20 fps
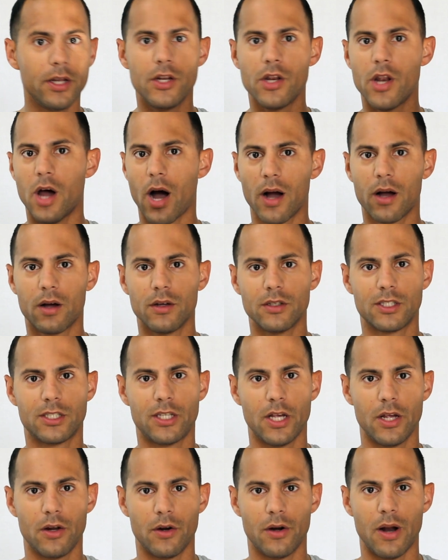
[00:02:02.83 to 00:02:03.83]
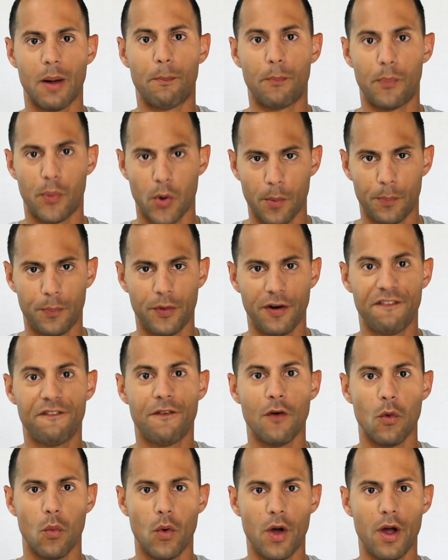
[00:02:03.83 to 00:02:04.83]
not considered appropriate
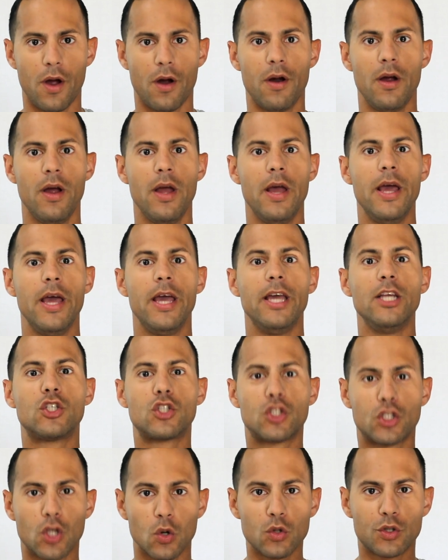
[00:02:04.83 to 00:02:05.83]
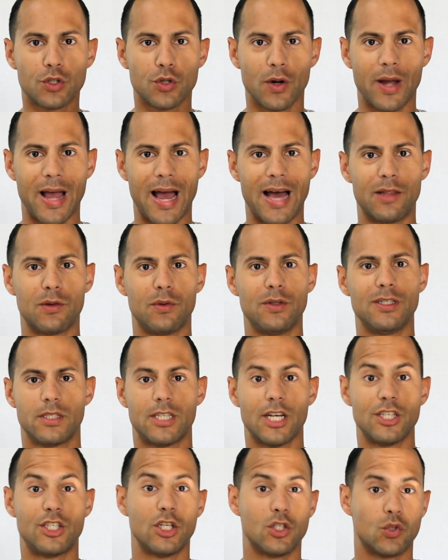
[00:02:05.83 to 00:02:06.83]
for wear in social gatherings
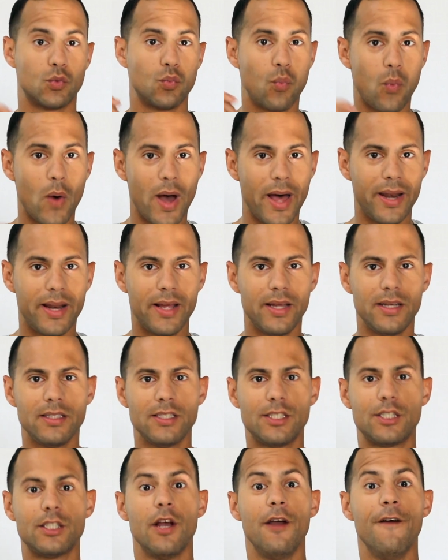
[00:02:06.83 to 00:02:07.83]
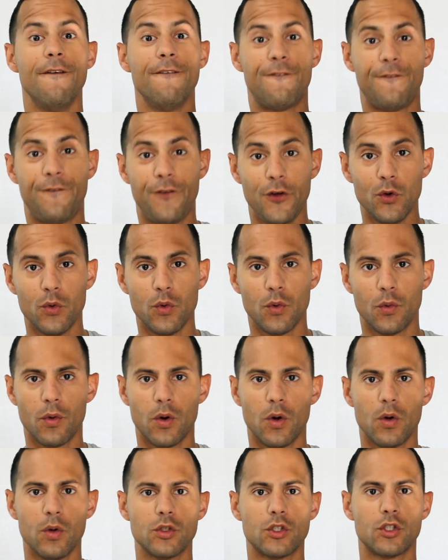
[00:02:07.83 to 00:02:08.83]
such as weddings,
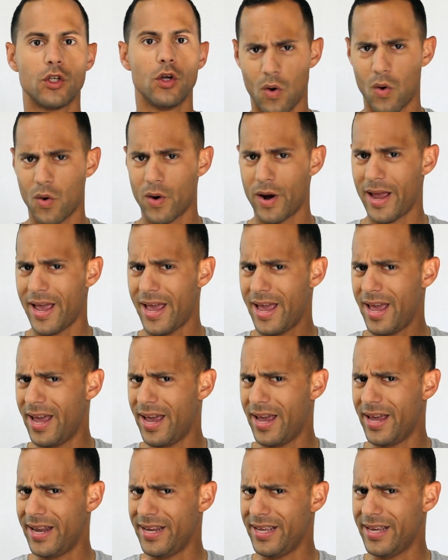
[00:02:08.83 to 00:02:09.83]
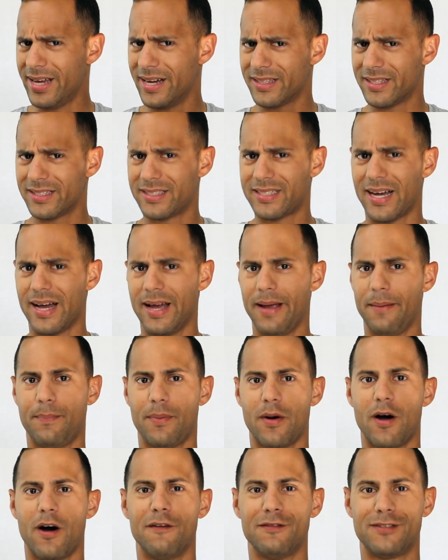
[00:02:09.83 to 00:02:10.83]
funerals, or any other
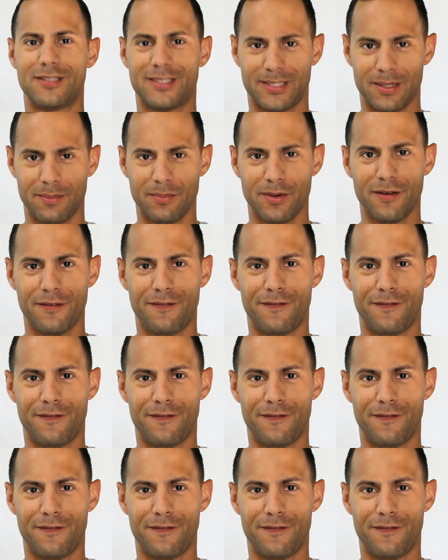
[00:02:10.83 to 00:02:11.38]
type of similar